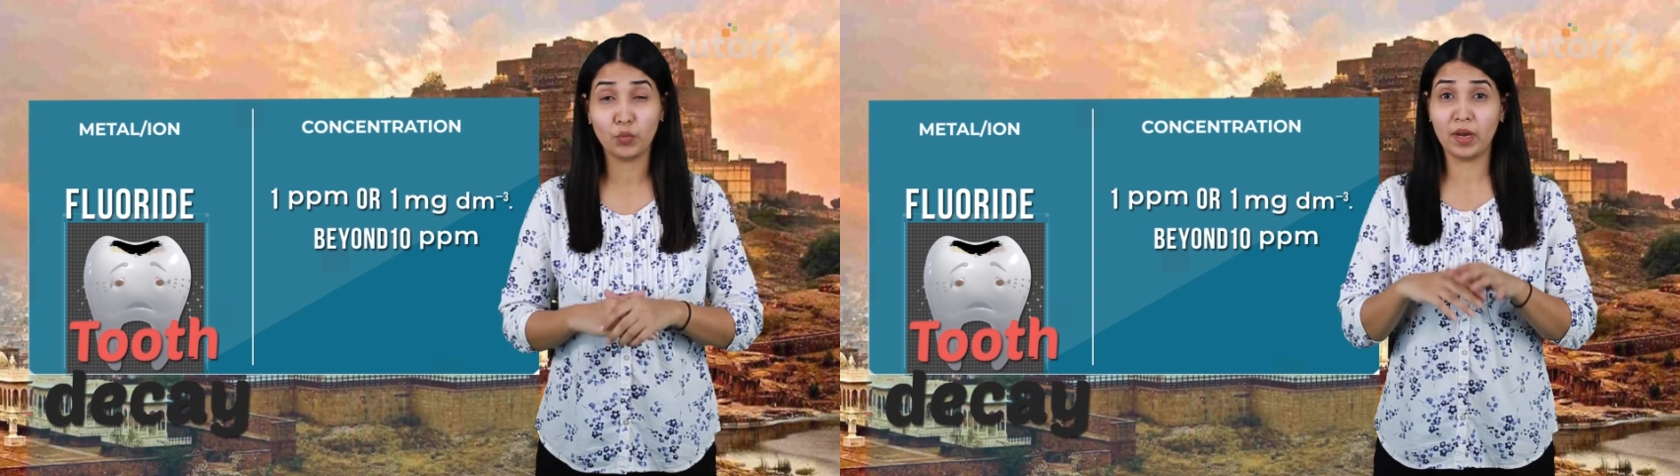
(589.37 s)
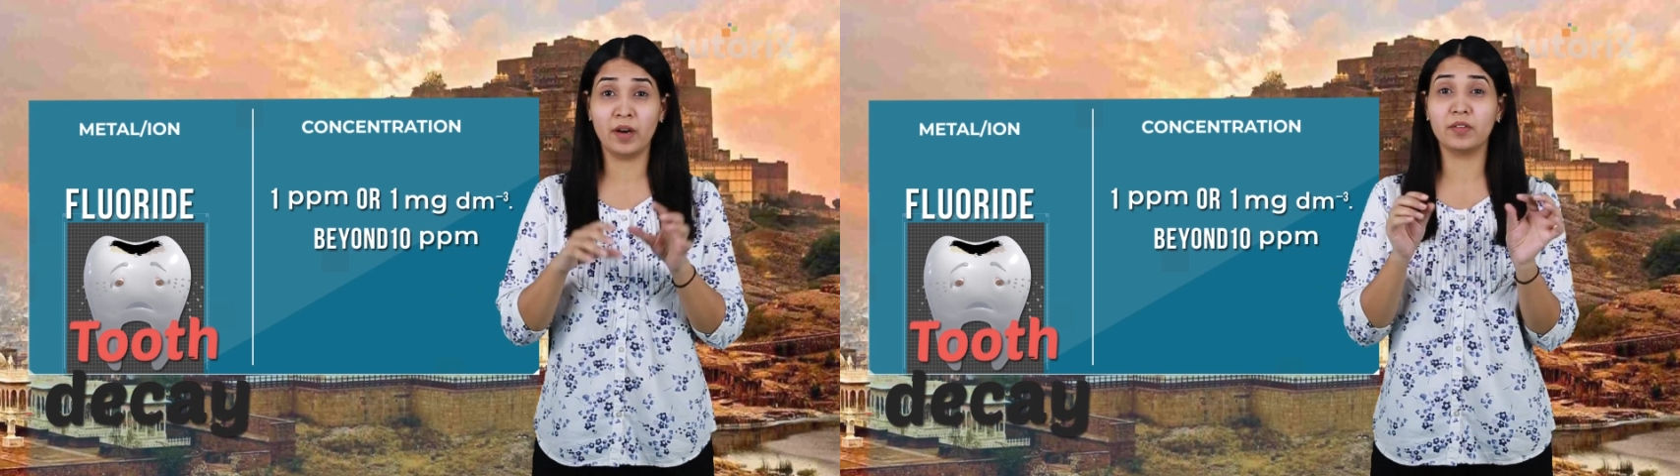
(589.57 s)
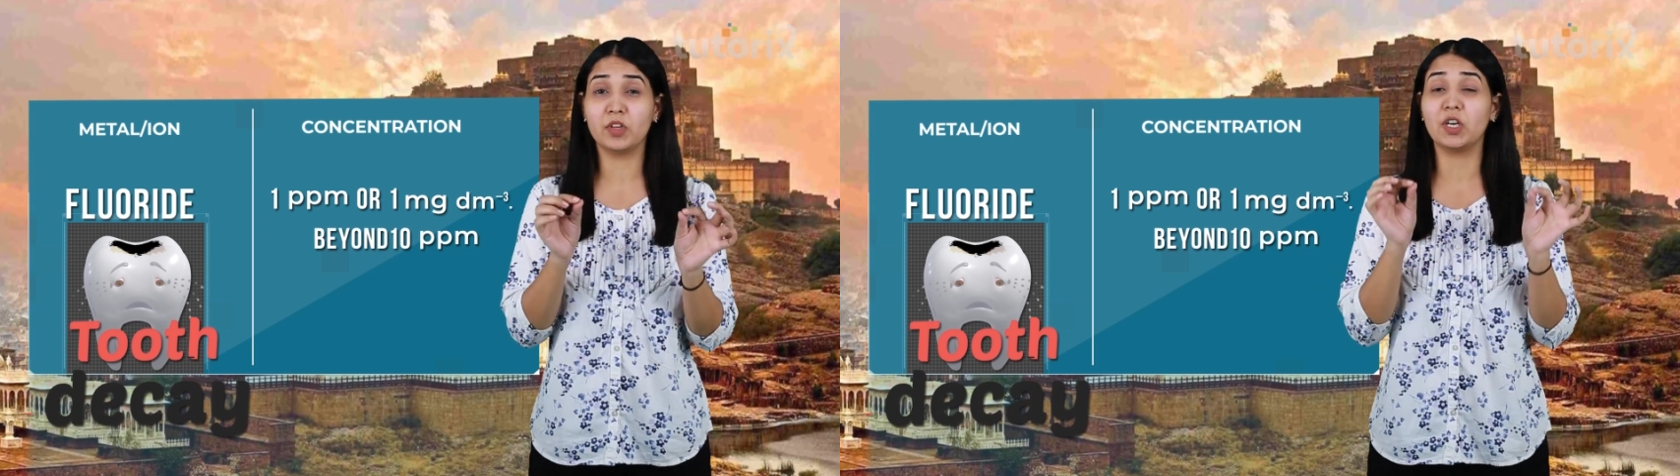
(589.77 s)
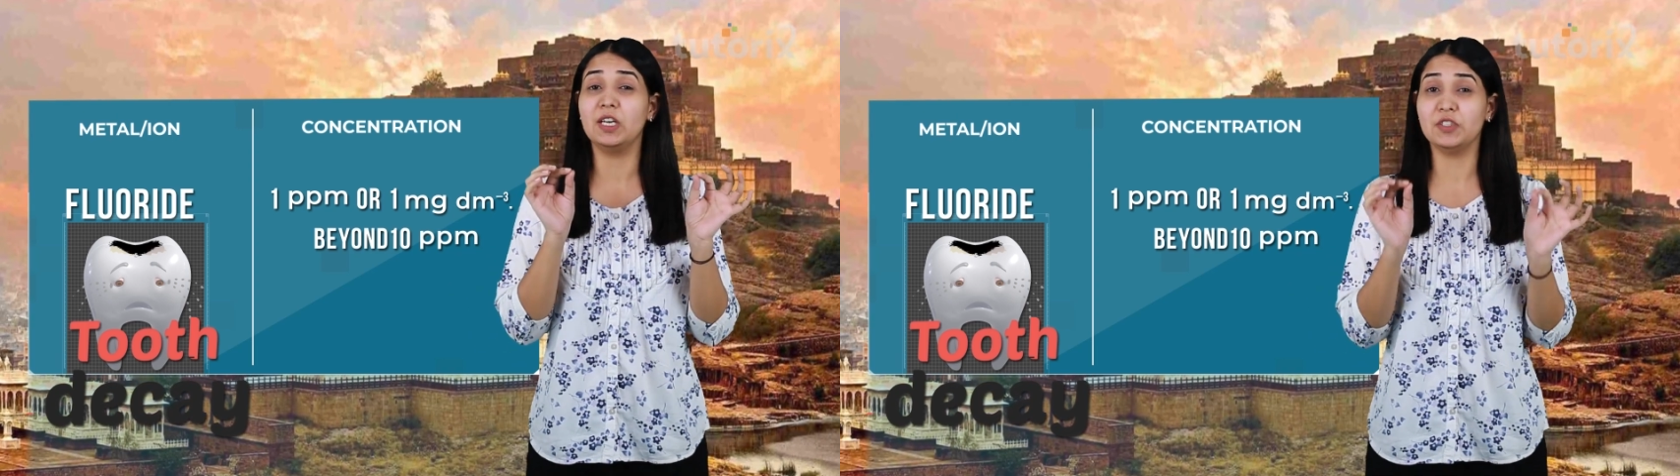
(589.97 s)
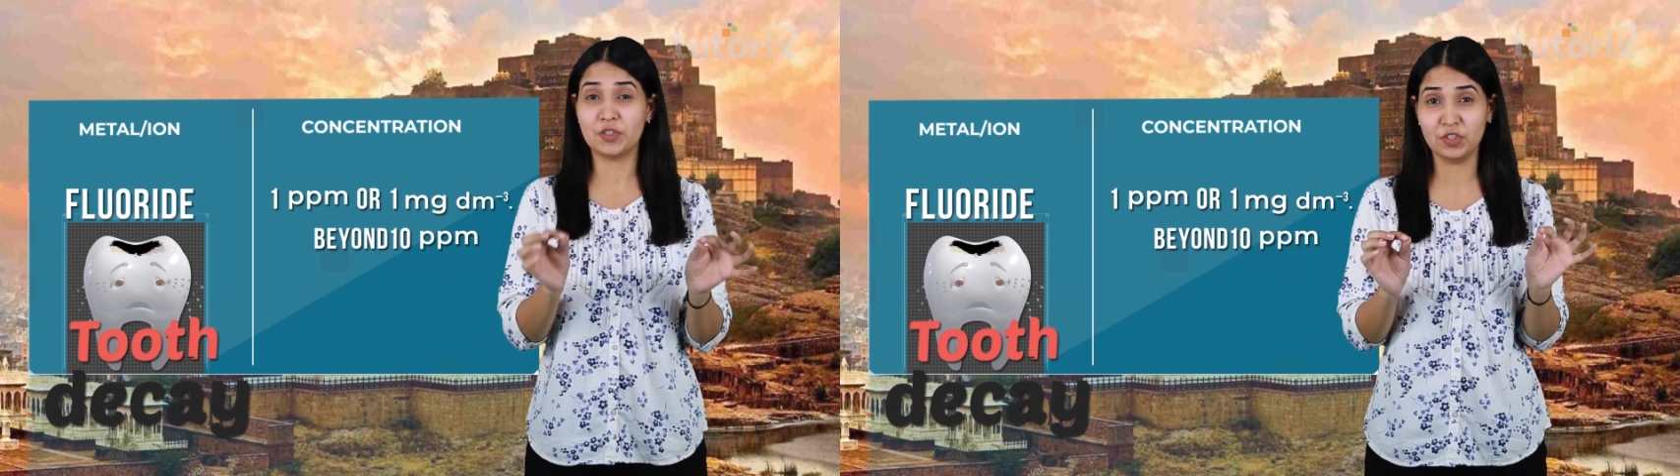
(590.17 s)
where the
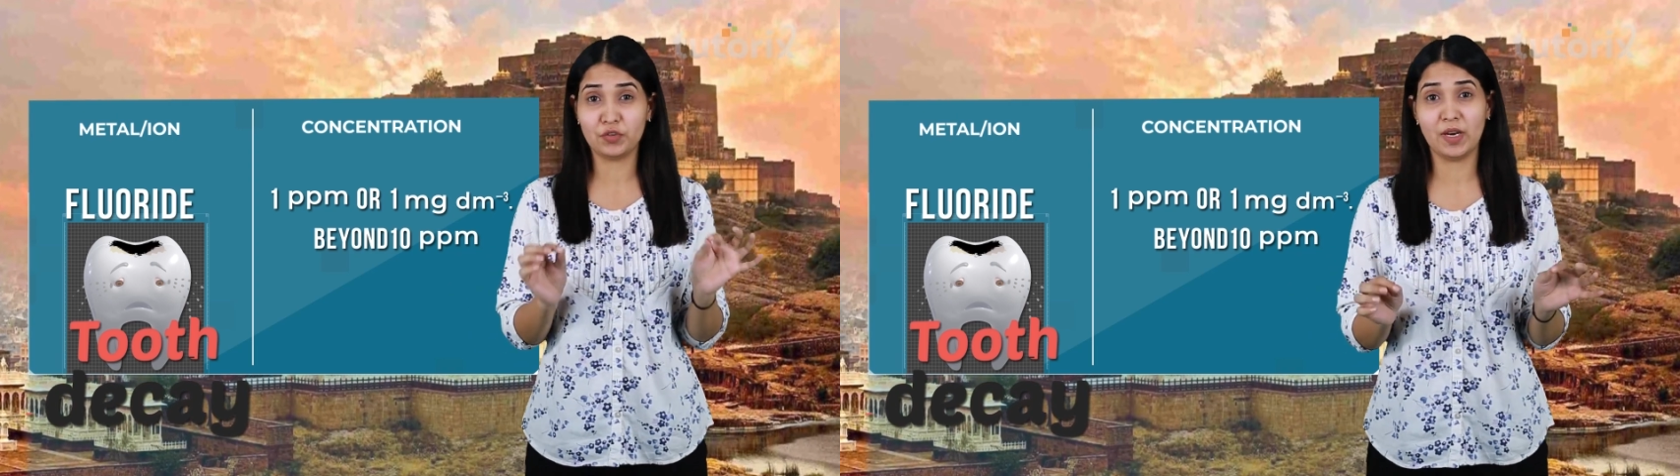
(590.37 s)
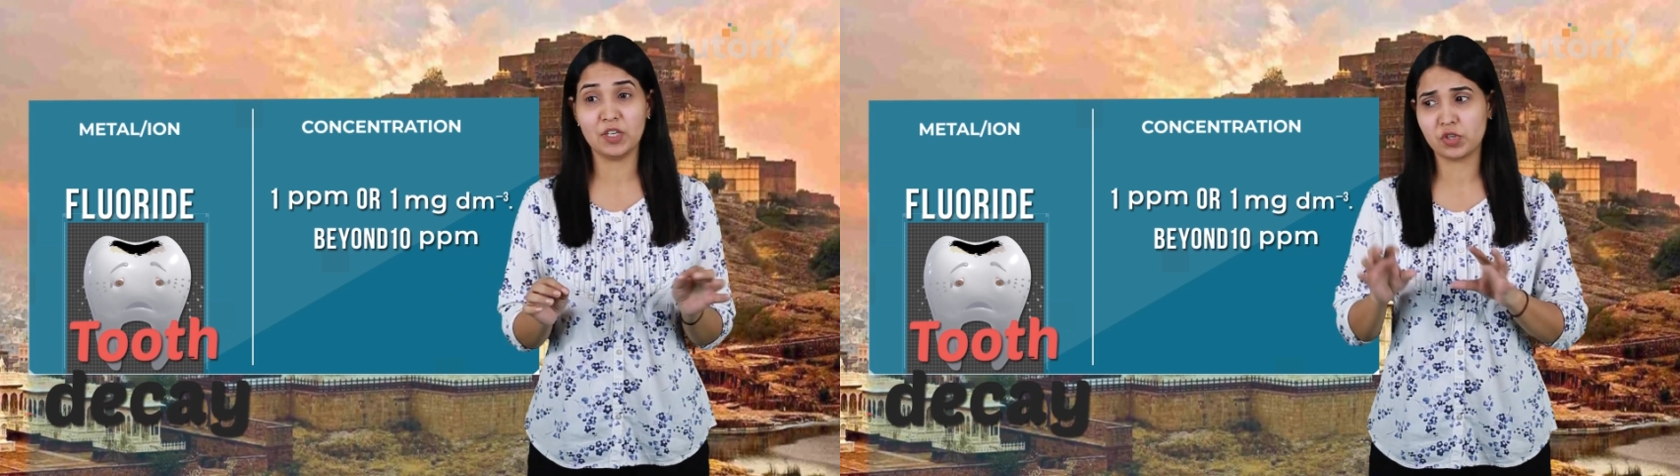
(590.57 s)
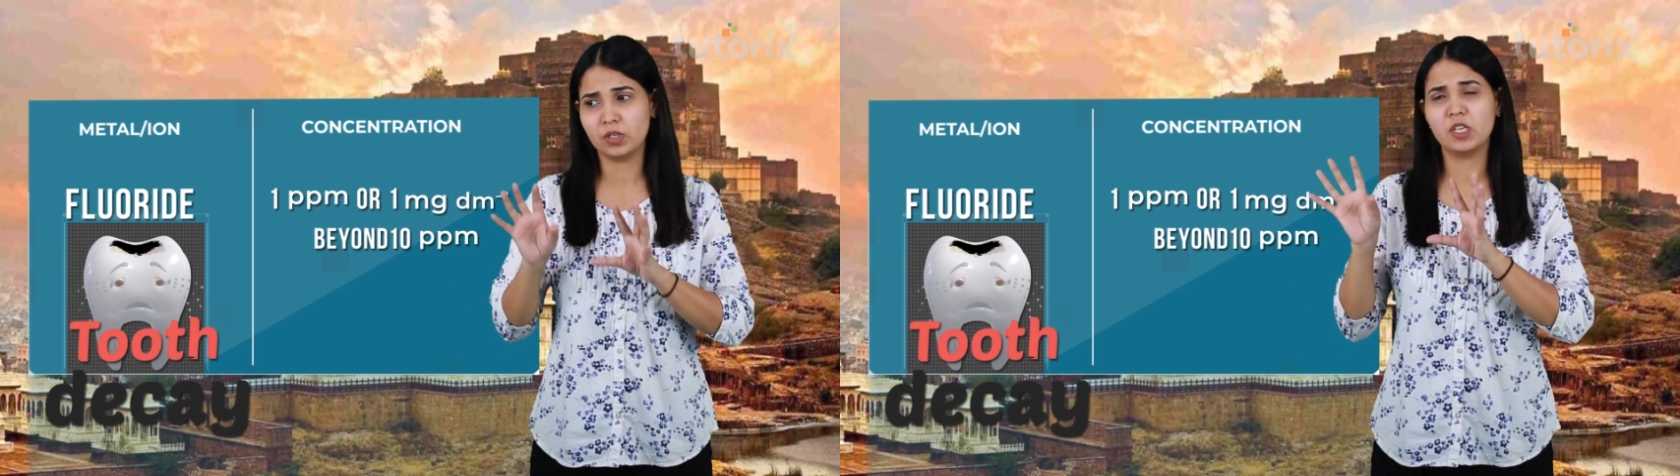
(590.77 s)
concentration